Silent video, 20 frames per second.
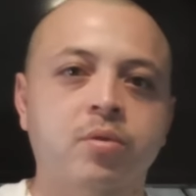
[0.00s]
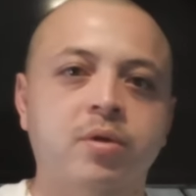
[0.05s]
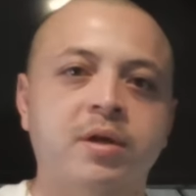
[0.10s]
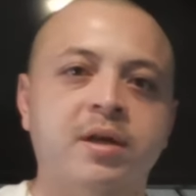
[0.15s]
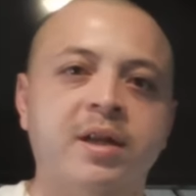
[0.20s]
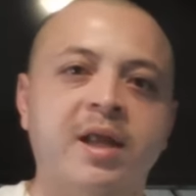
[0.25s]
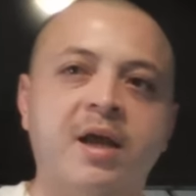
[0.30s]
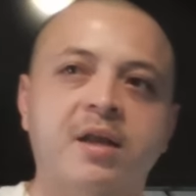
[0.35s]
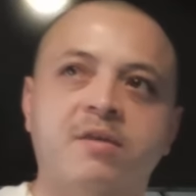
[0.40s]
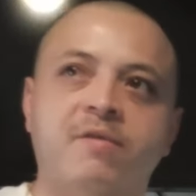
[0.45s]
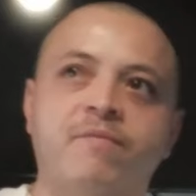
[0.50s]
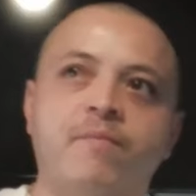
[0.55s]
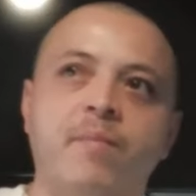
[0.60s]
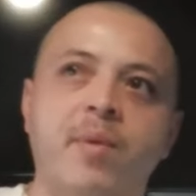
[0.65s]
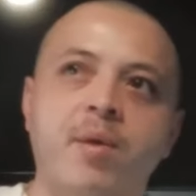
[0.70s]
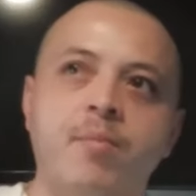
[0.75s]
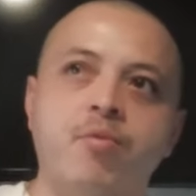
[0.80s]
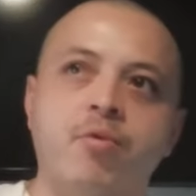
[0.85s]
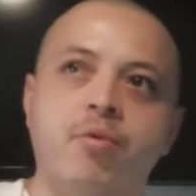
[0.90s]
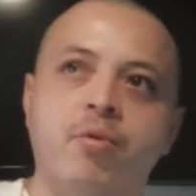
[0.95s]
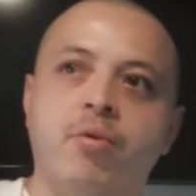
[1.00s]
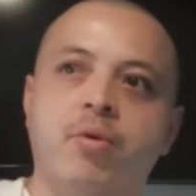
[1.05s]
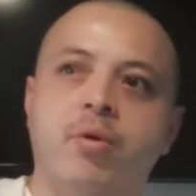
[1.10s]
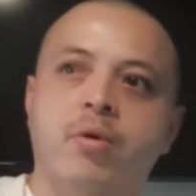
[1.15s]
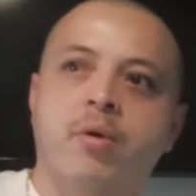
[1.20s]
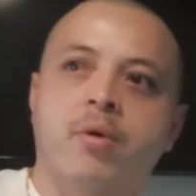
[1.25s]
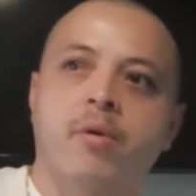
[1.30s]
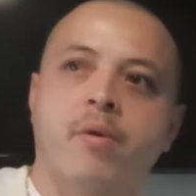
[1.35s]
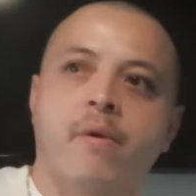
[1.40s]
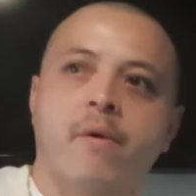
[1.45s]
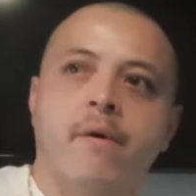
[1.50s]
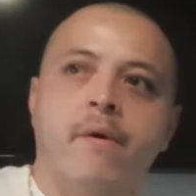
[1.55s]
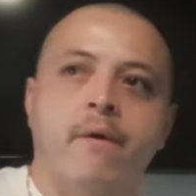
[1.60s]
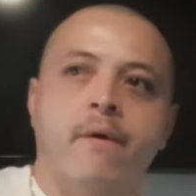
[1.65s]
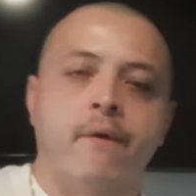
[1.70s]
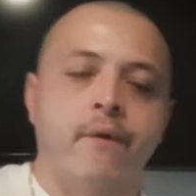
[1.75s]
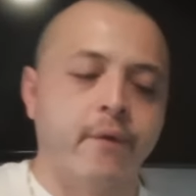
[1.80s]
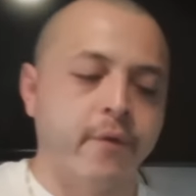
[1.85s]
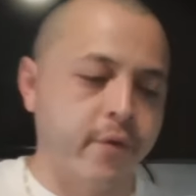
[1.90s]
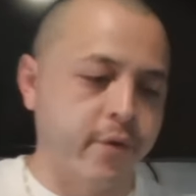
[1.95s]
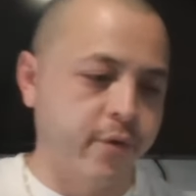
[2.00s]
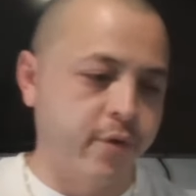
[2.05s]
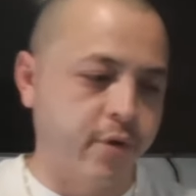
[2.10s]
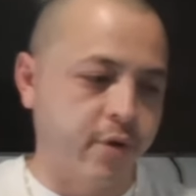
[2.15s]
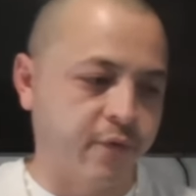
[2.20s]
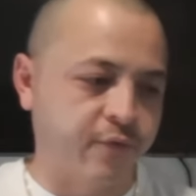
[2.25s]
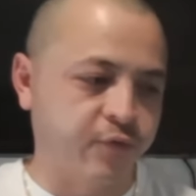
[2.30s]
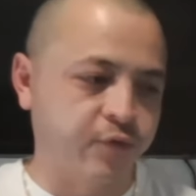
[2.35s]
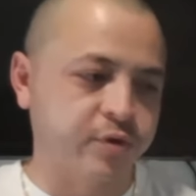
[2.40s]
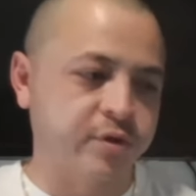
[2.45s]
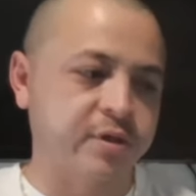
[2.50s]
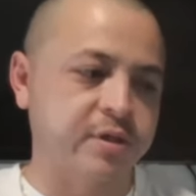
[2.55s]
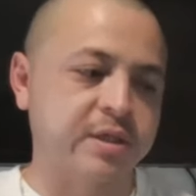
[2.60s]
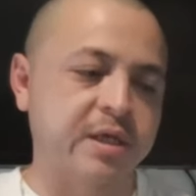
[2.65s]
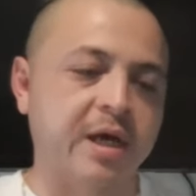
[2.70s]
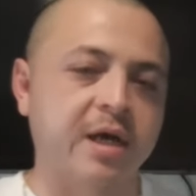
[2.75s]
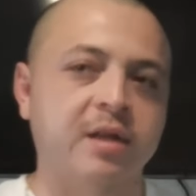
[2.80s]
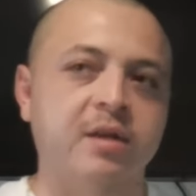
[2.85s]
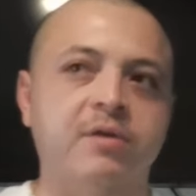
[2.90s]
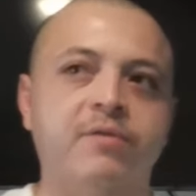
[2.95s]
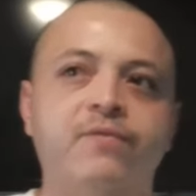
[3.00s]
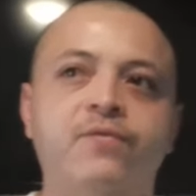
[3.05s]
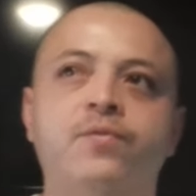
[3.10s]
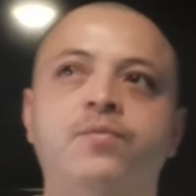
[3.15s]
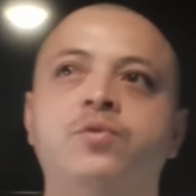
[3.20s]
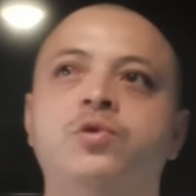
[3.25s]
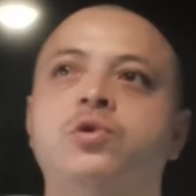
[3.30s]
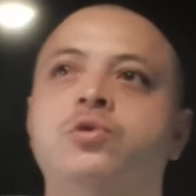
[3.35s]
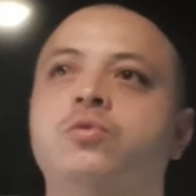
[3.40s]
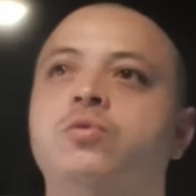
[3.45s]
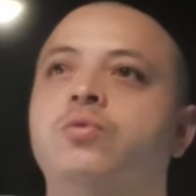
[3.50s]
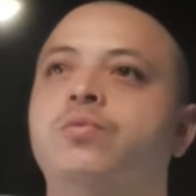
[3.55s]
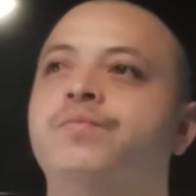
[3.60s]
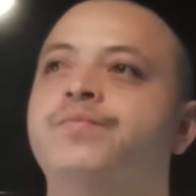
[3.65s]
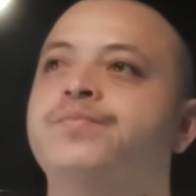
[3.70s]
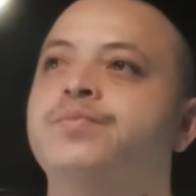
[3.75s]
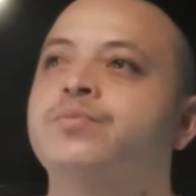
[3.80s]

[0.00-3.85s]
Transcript: an active member of your society, you feel me? So,